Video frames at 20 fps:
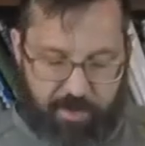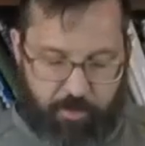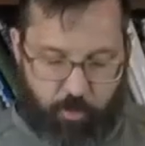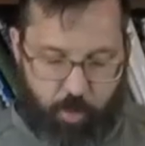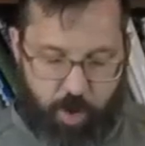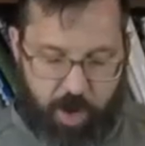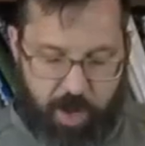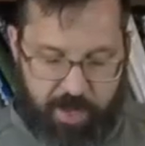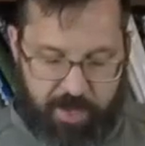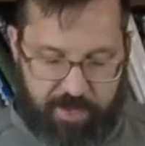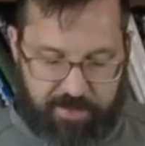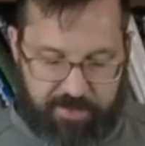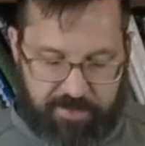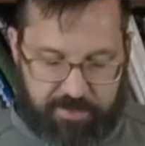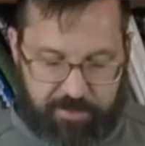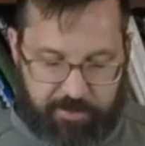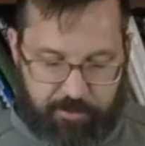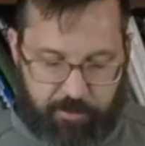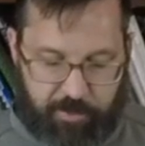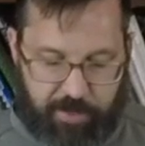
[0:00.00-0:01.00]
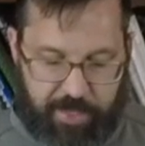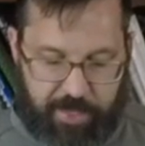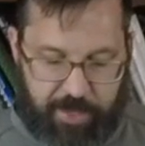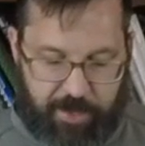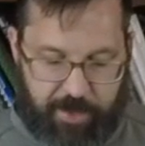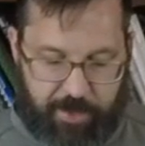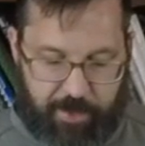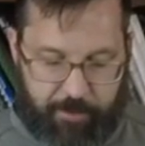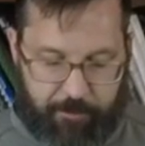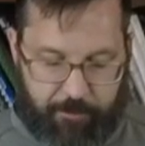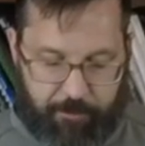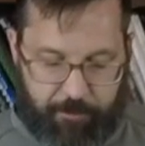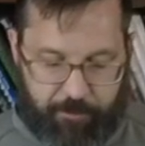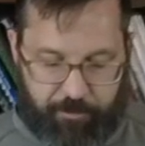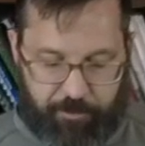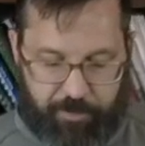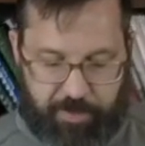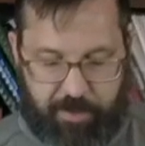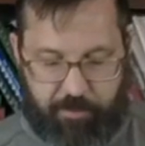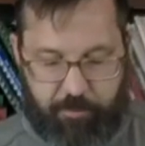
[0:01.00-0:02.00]
it was
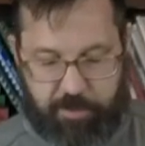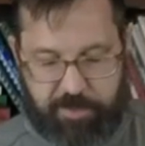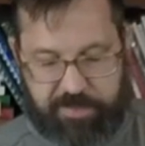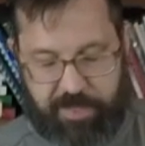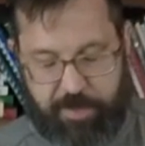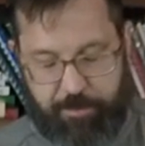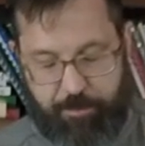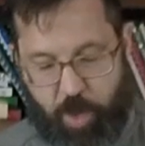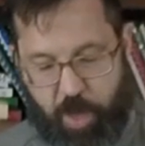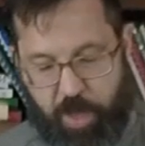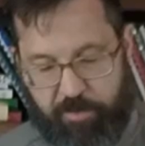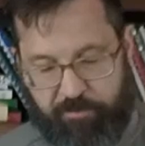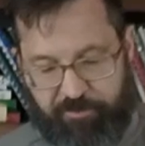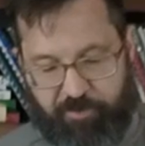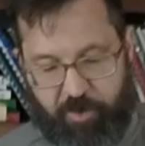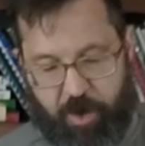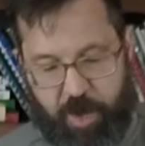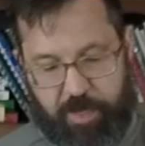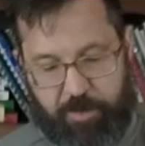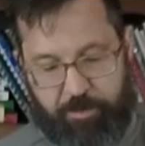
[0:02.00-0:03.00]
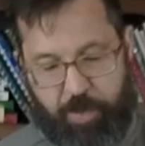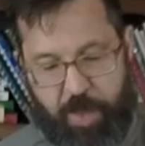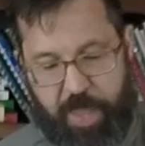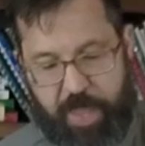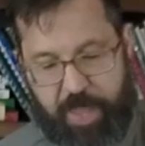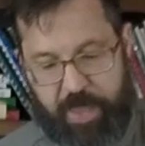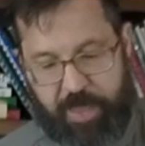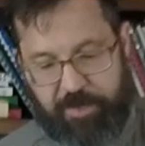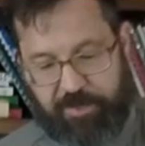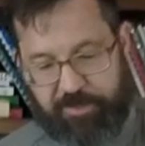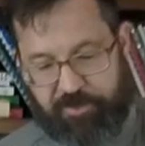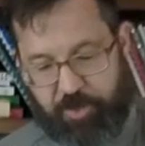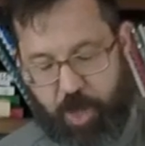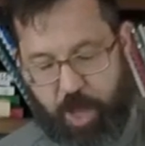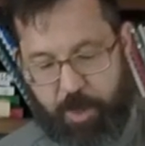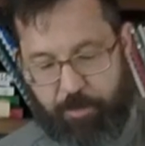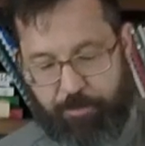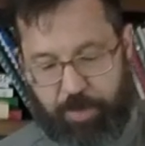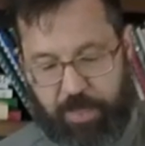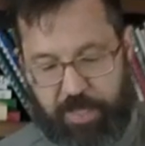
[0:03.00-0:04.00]
a bottom frying pan, a
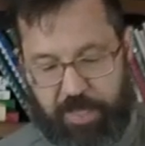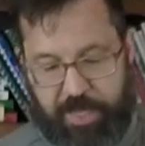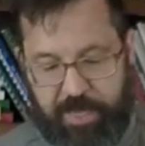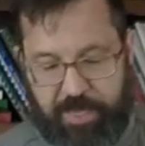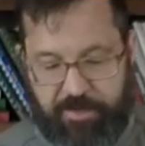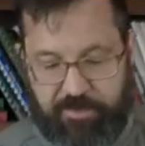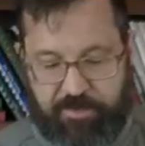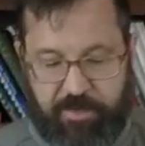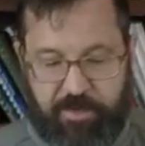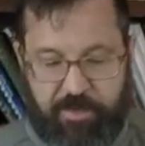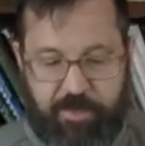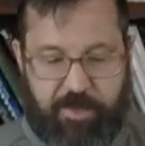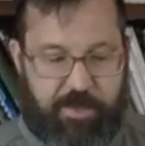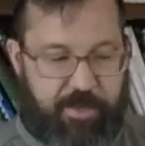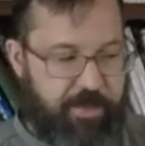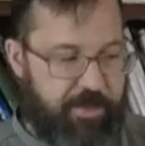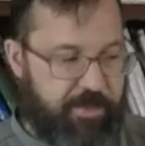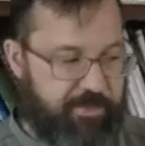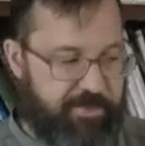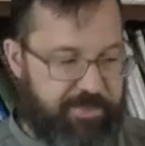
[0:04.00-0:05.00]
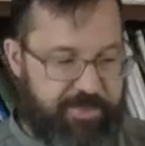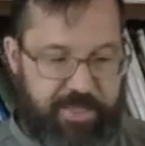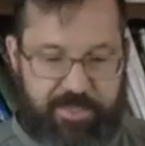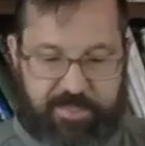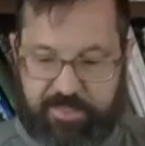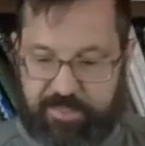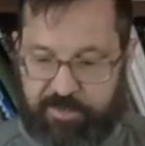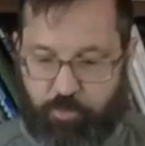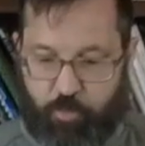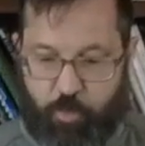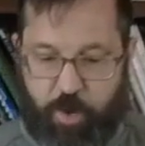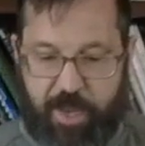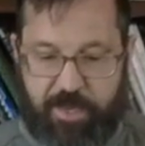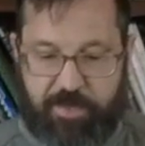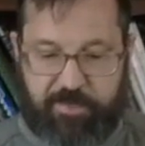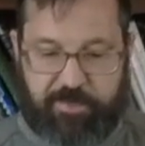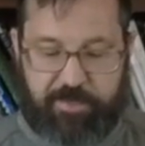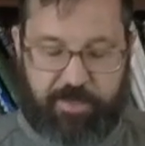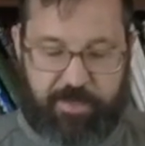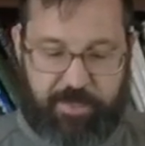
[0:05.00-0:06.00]
top plate. This
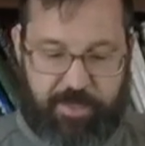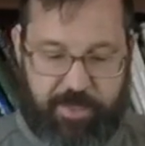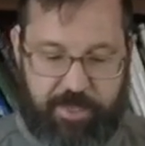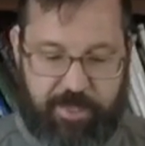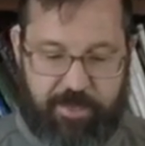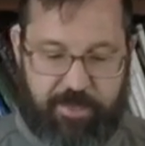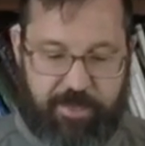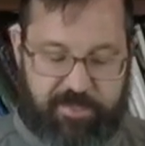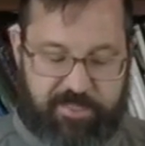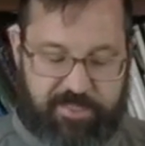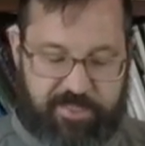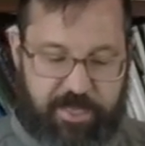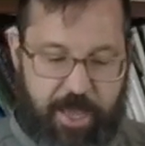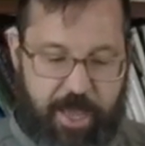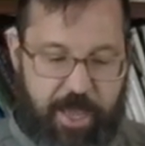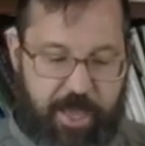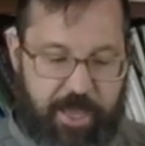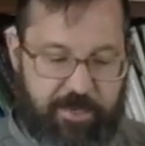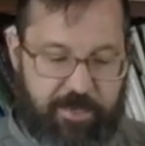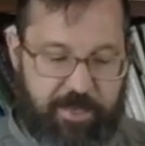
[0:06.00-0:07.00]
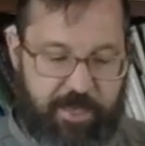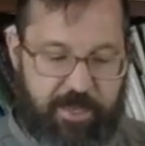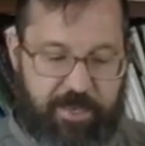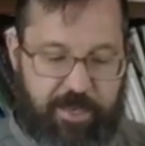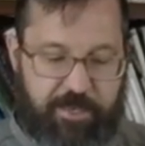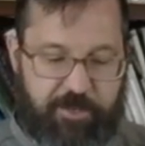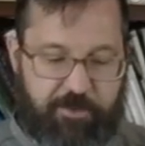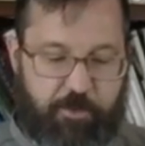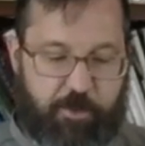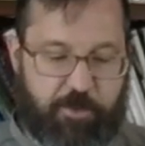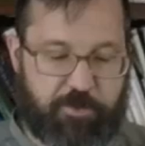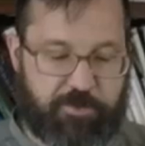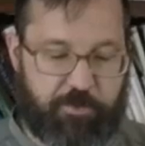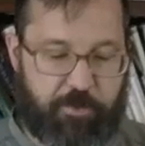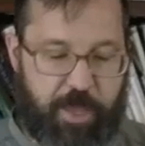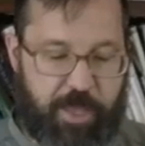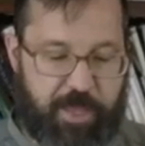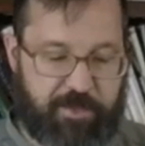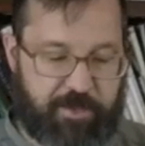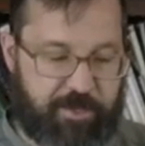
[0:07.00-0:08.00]
went inside, and then you also
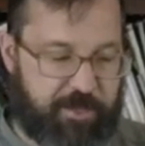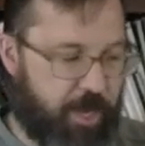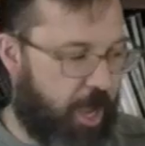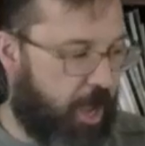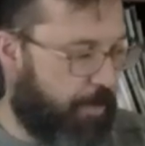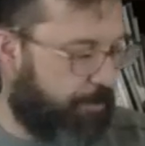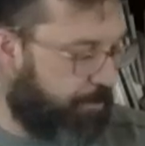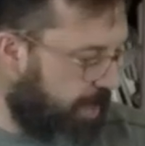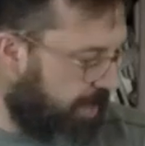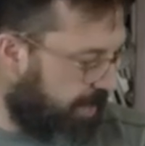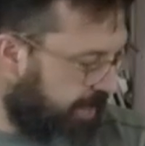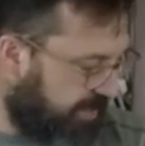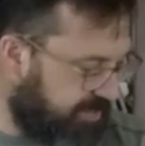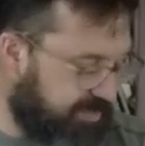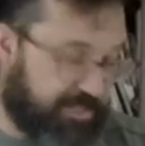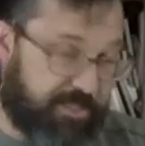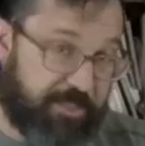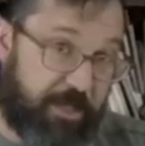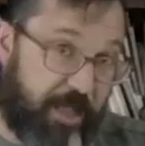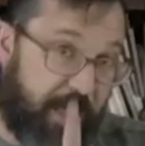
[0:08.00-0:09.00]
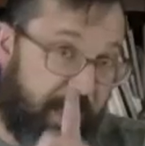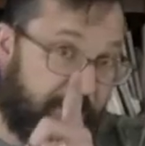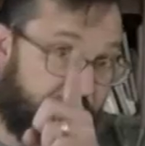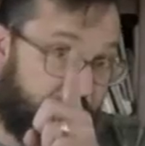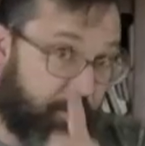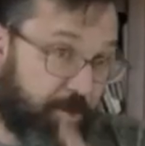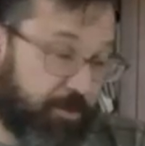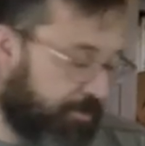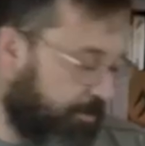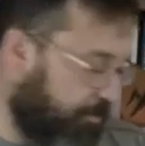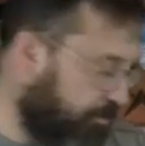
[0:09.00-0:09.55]
had a cup. And I still have one of